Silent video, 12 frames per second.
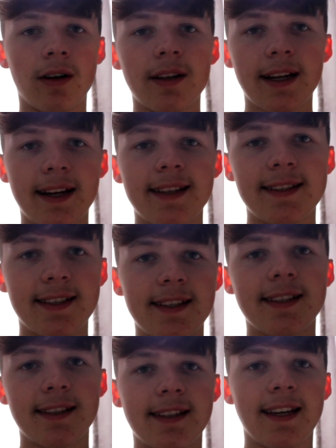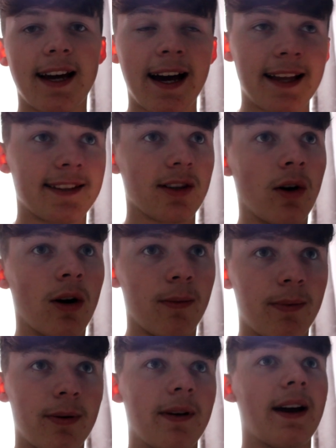all that consistency adds
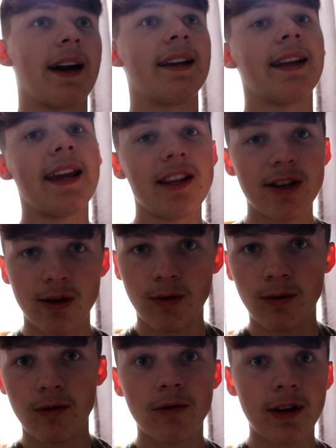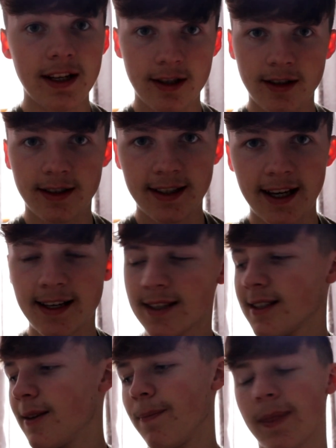up. And then you reach
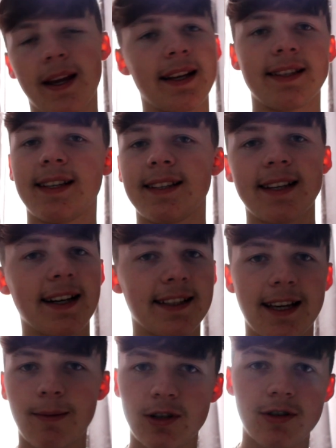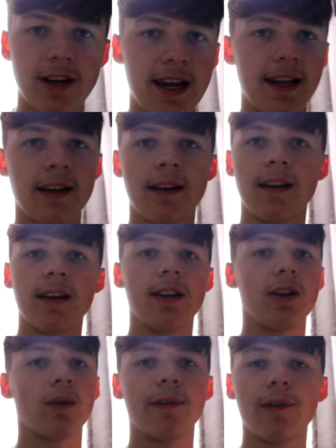success. And it's the exact same with trading.
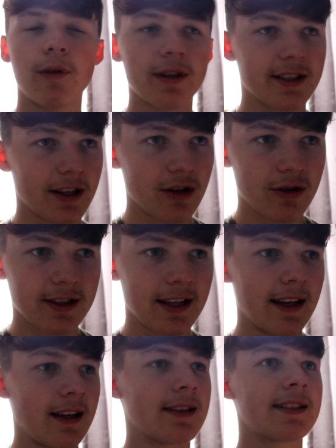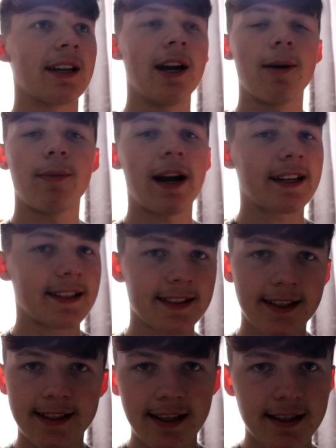You know, focus on your skills,
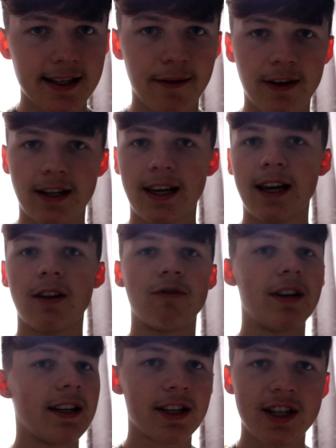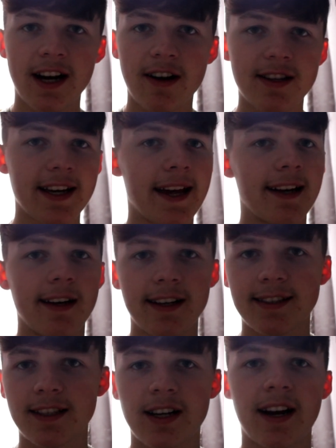practice the skills every day, read the charts,
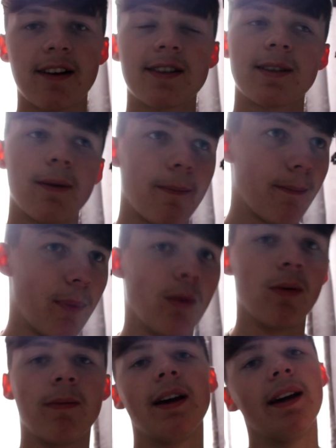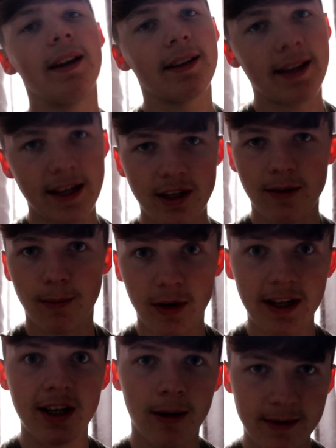analyze the charts, boom, then the
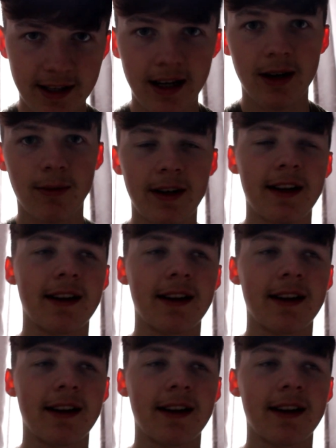money comes along with